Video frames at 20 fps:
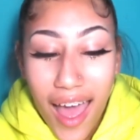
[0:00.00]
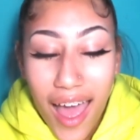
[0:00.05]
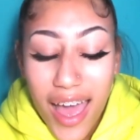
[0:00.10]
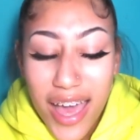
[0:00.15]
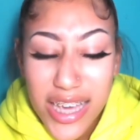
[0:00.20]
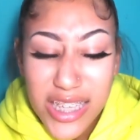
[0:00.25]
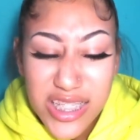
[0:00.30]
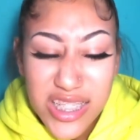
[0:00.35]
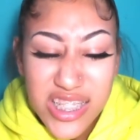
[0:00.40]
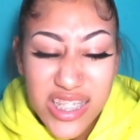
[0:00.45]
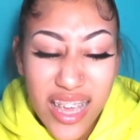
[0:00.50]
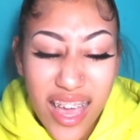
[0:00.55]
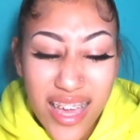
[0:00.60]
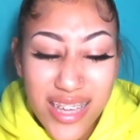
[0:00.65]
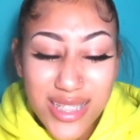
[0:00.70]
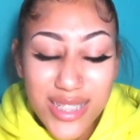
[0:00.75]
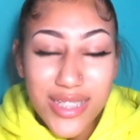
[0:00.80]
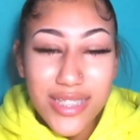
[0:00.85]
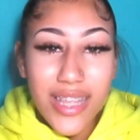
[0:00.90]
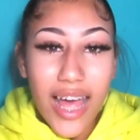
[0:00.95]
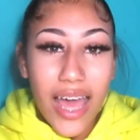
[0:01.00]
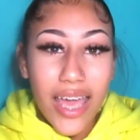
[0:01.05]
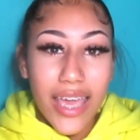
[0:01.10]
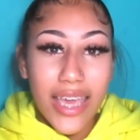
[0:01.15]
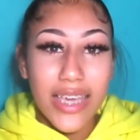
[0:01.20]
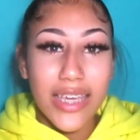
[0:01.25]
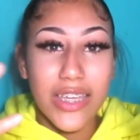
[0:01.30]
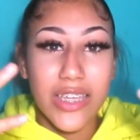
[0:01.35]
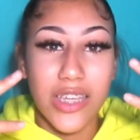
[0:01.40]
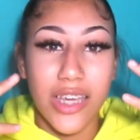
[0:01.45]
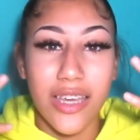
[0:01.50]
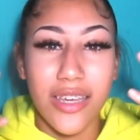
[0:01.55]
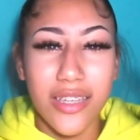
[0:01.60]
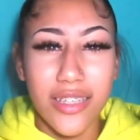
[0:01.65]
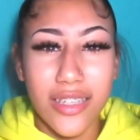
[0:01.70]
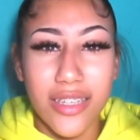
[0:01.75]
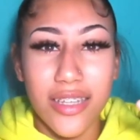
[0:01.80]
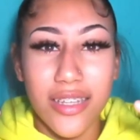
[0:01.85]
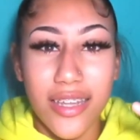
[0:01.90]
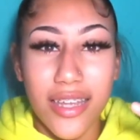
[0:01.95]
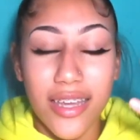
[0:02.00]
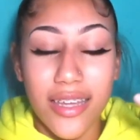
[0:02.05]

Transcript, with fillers: It's, it's just like, it, it